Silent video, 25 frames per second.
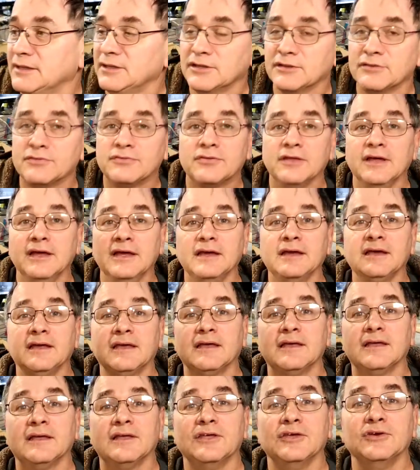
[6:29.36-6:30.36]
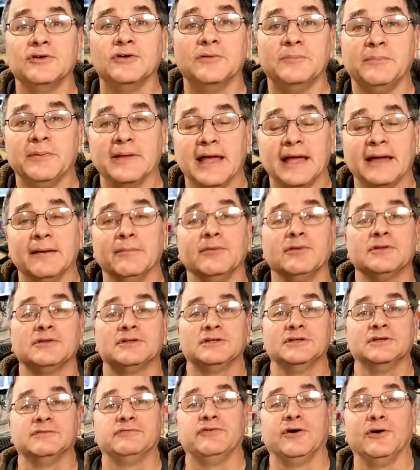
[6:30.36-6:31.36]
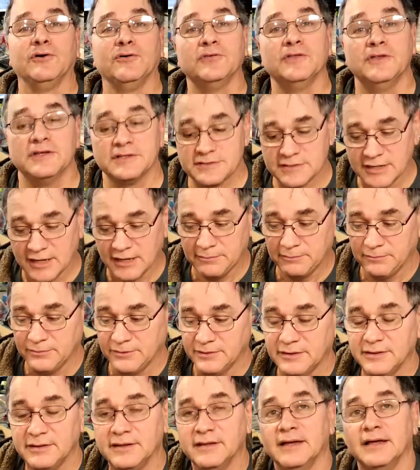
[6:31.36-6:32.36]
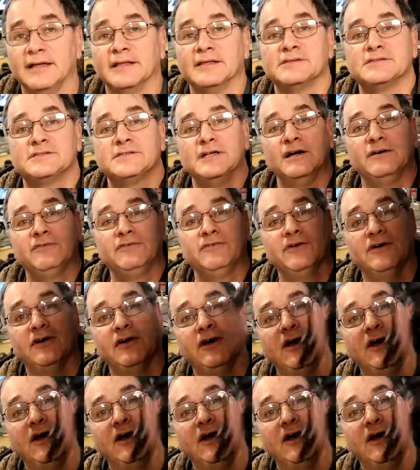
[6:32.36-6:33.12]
You'd think you would be able to fold this up and stuff